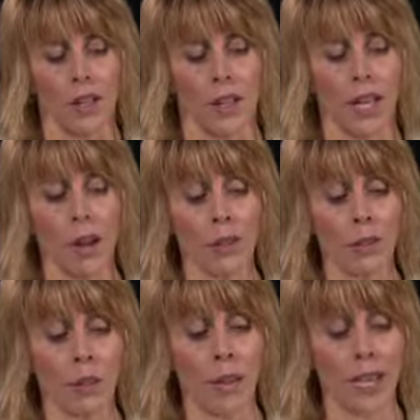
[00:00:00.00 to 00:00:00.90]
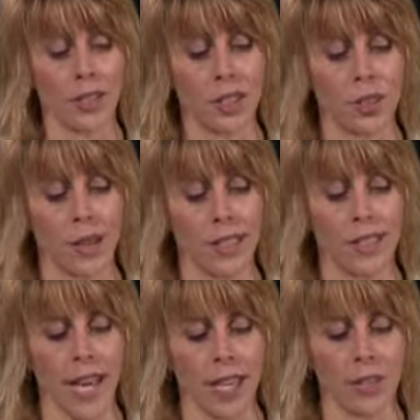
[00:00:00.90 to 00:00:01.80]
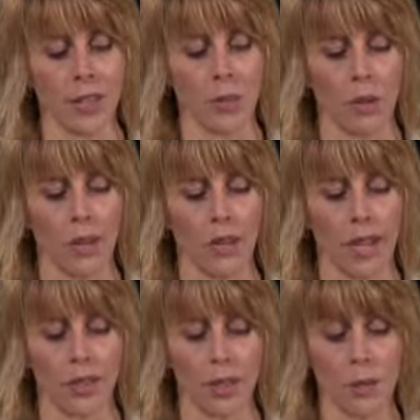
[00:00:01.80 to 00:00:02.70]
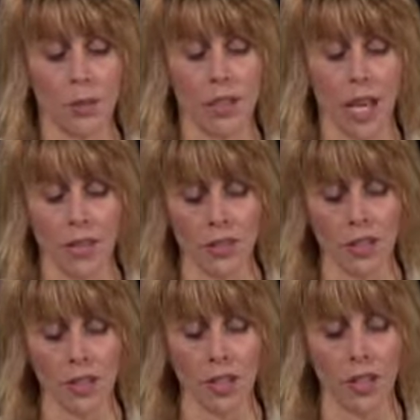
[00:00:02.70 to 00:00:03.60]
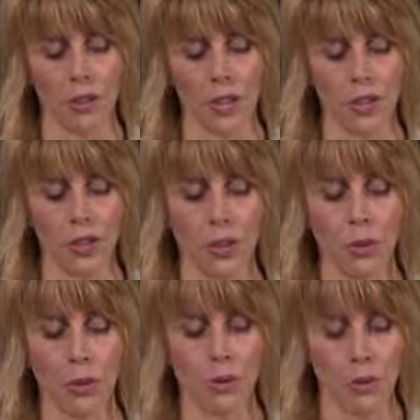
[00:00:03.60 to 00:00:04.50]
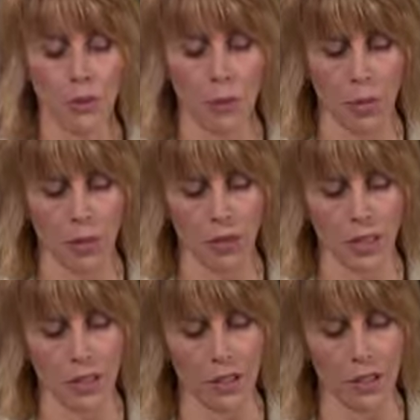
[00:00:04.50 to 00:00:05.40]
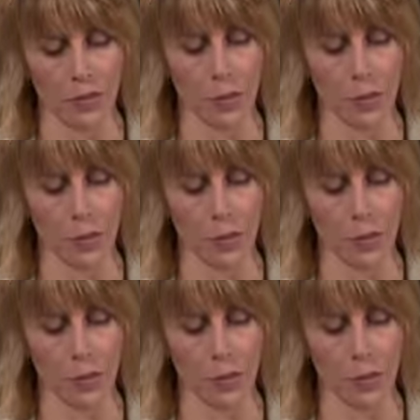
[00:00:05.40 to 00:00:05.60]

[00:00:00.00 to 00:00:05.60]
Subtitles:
It also applies to transactions wherein a customer sells securities to or through a broker-dealer,